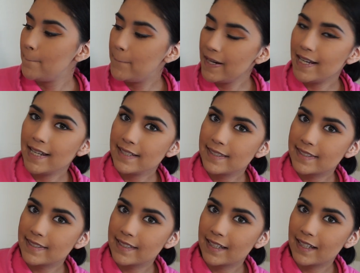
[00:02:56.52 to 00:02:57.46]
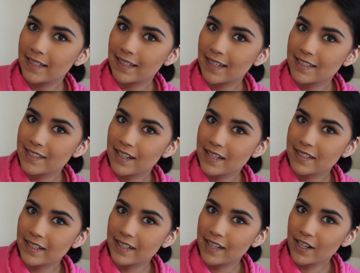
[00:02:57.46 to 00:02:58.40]
but as you guys
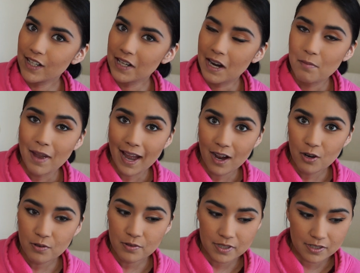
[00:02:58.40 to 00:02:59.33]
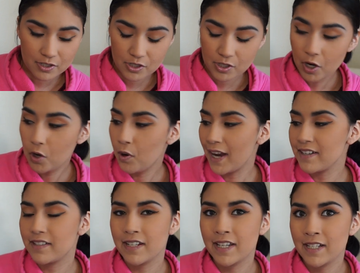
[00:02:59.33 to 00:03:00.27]
can hear, I'm out. So I
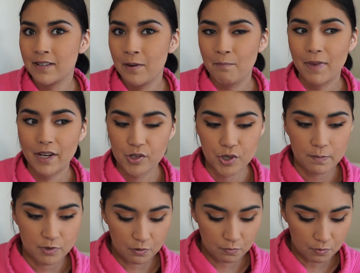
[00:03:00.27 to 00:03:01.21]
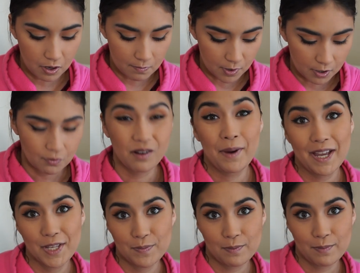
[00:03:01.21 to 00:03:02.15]
did make a trip to Walmart. Well, my
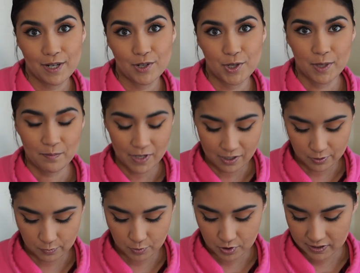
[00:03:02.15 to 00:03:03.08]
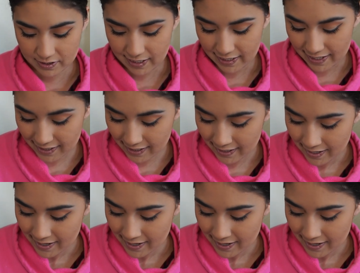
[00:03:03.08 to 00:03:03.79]
husband made a trip. He knows which ones I like.